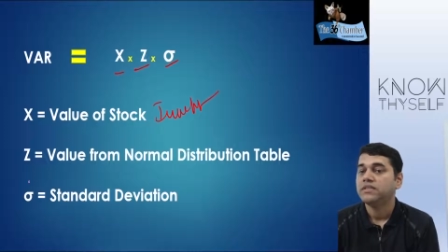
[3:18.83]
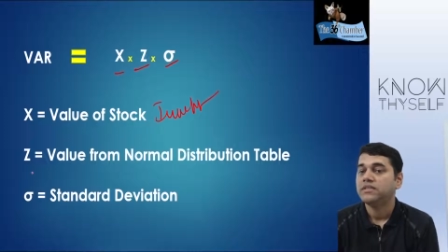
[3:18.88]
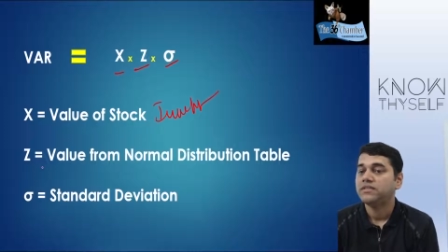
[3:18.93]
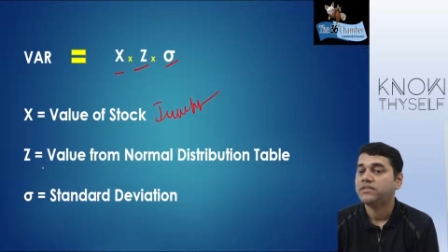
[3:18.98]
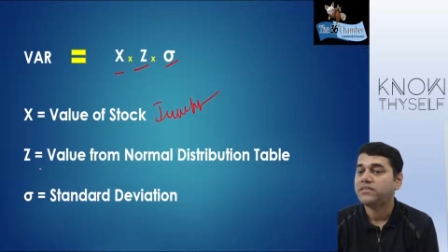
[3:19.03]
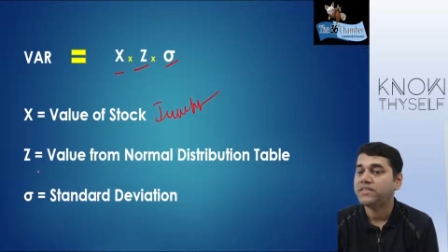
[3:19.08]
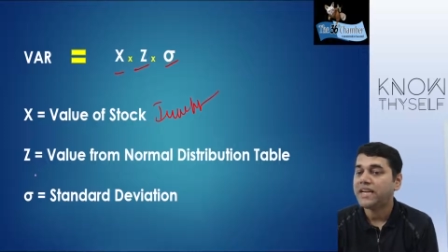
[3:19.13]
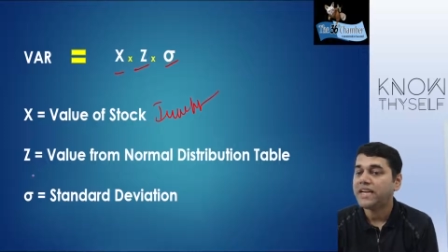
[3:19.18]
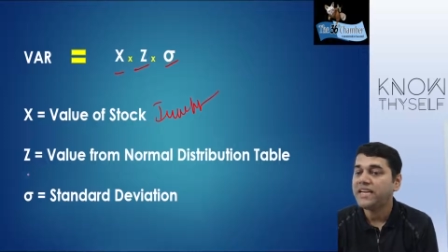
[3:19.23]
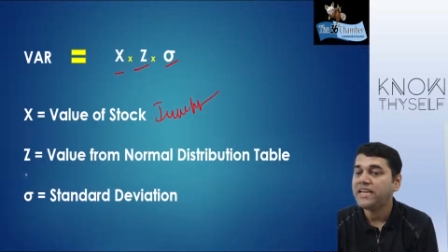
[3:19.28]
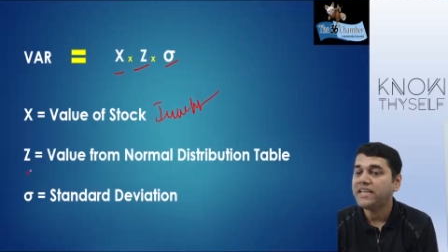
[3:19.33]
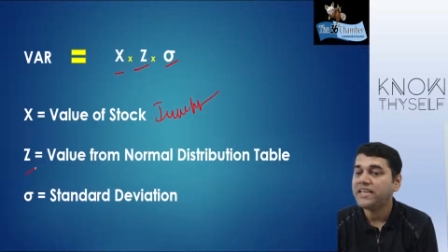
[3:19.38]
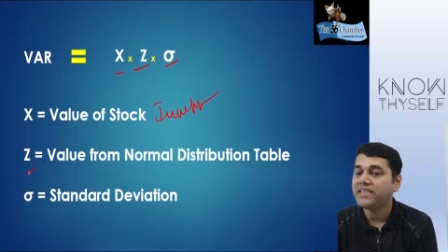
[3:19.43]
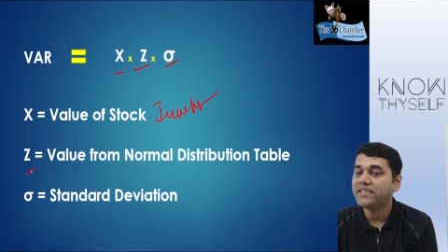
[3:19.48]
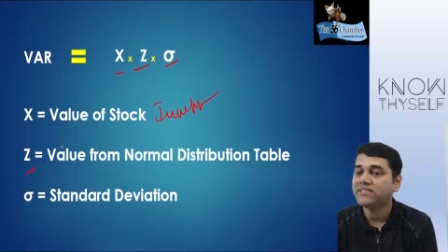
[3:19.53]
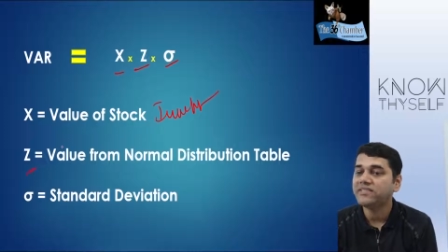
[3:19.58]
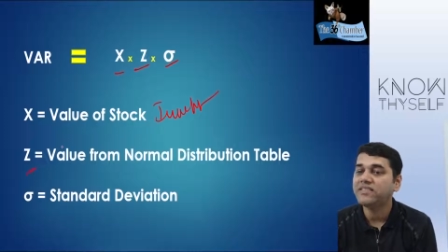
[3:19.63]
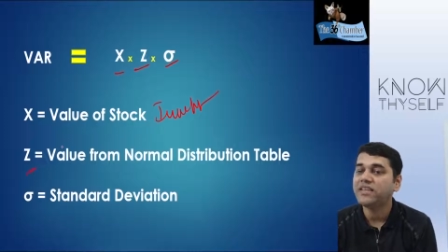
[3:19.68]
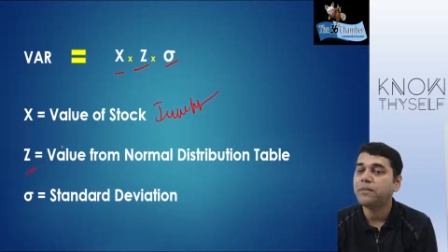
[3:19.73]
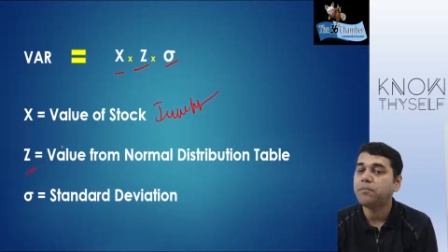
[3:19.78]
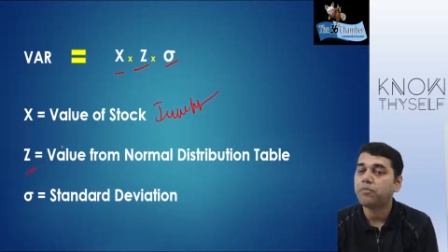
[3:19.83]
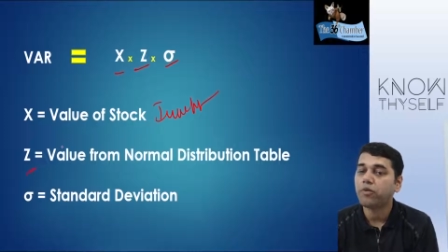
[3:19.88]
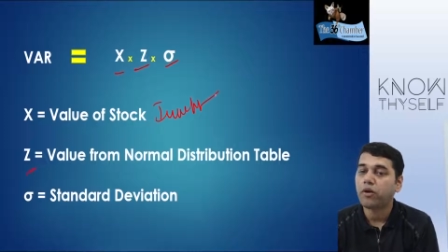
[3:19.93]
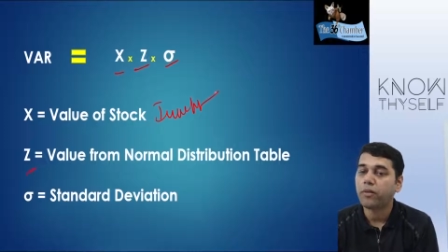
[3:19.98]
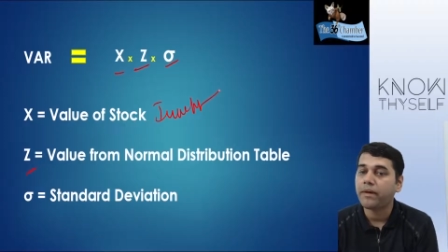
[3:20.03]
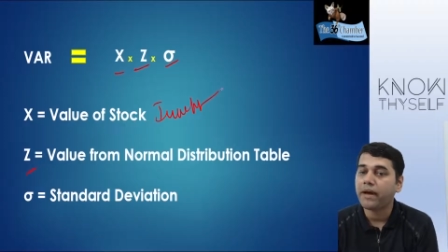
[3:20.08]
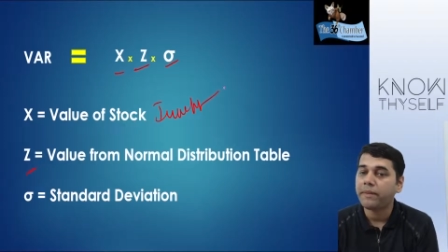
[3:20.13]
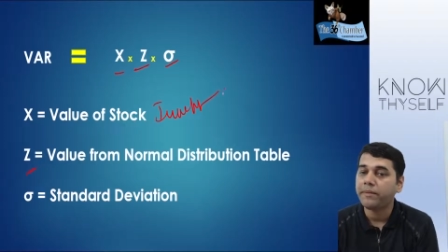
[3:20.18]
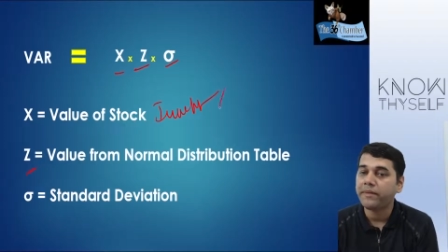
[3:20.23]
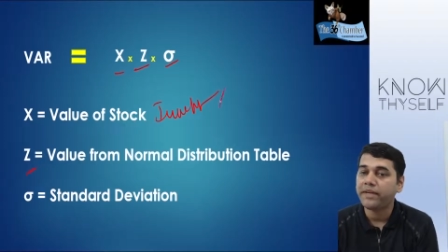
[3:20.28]
z is the
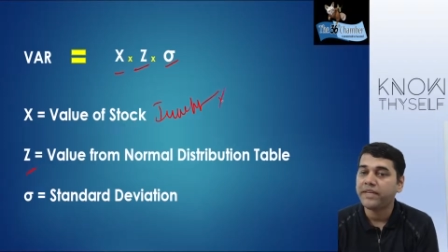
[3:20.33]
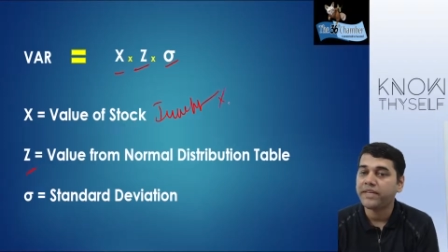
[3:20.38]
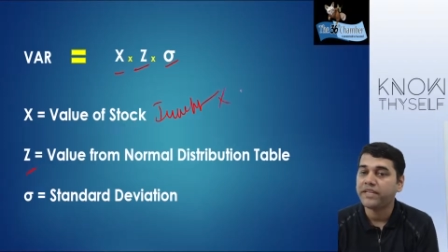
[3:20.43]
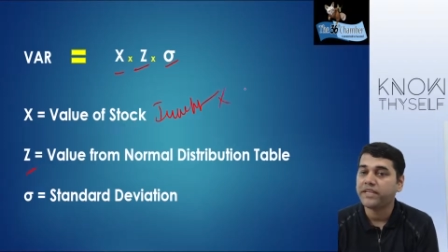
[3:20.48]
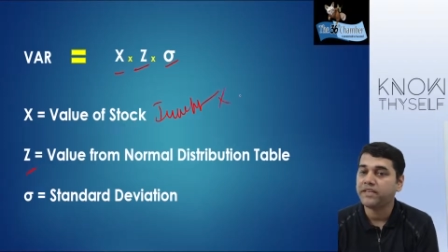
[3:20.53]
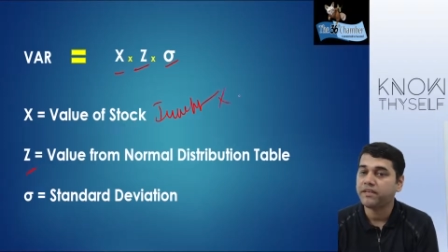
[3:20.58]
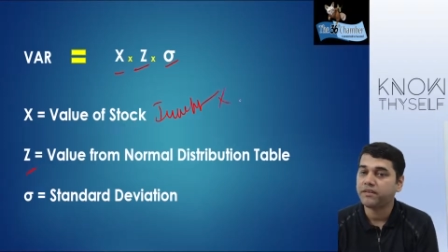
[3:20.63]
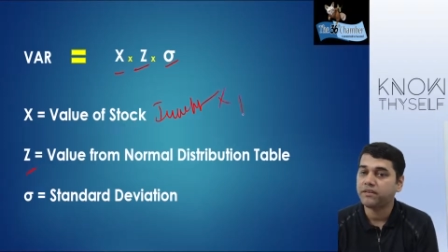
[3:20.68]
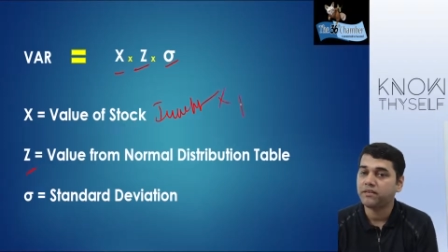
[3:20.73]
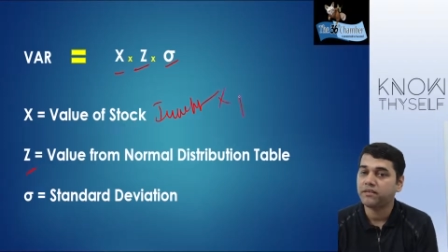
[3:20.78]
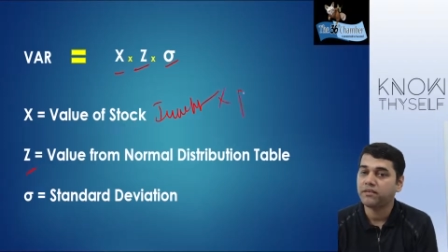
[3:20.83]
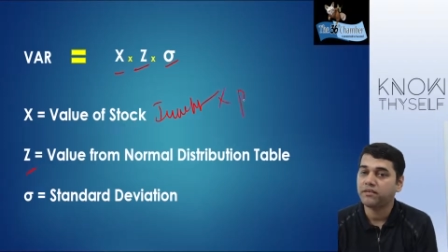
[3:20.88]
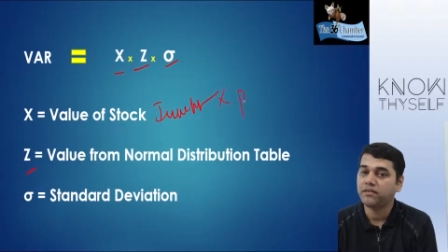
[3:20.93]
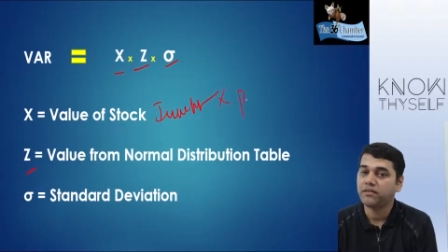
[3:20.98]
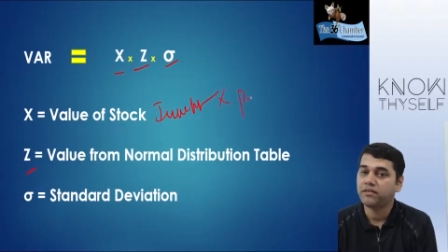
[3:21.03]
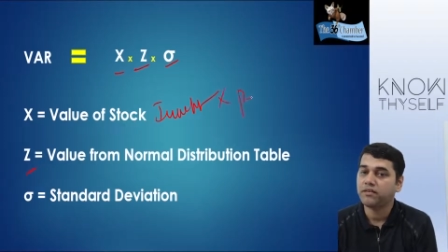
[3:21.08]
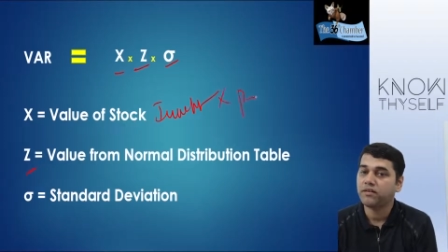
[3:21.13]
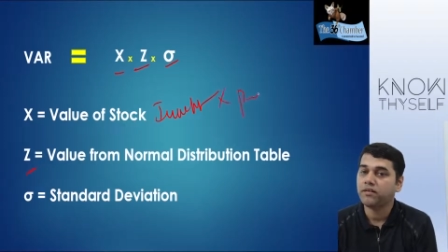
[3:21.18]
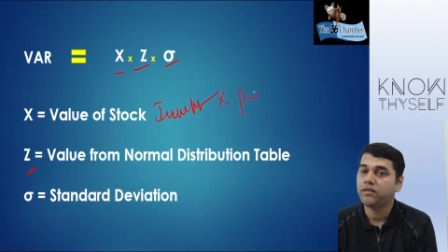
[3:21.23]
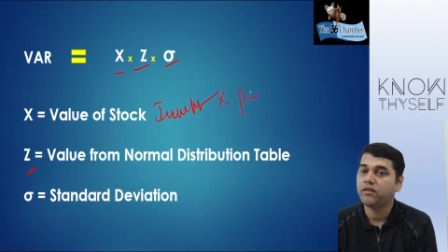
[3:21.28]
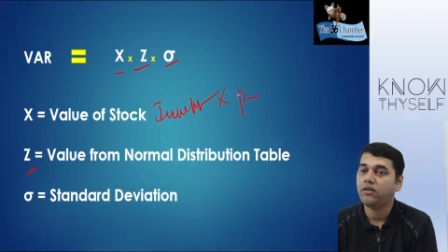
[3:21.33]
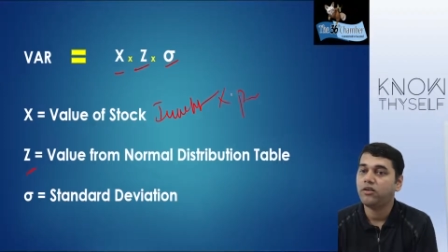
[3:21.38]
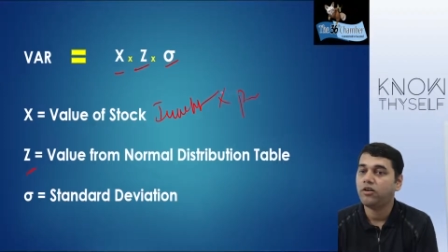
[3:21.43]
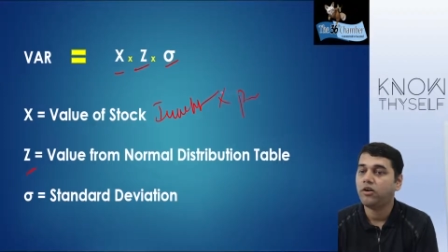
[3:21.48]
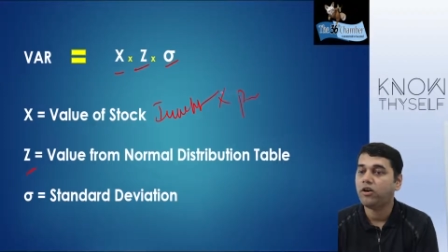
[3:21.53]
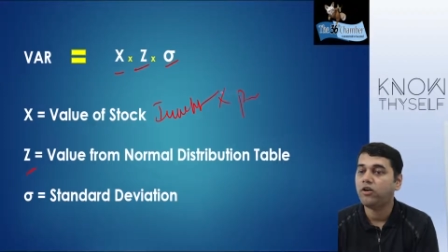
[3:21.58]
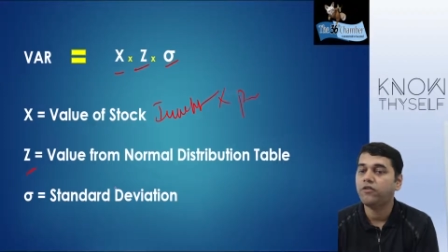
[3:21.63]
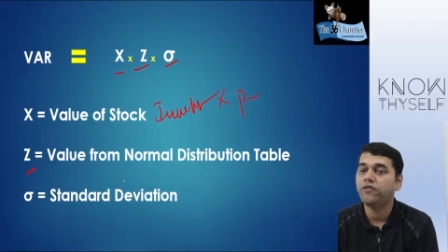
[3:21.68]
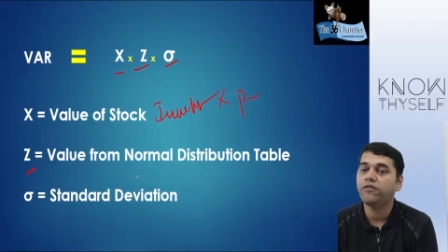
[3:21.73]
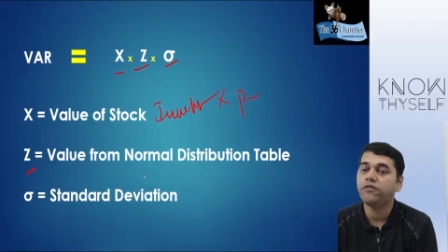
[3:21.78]
probability of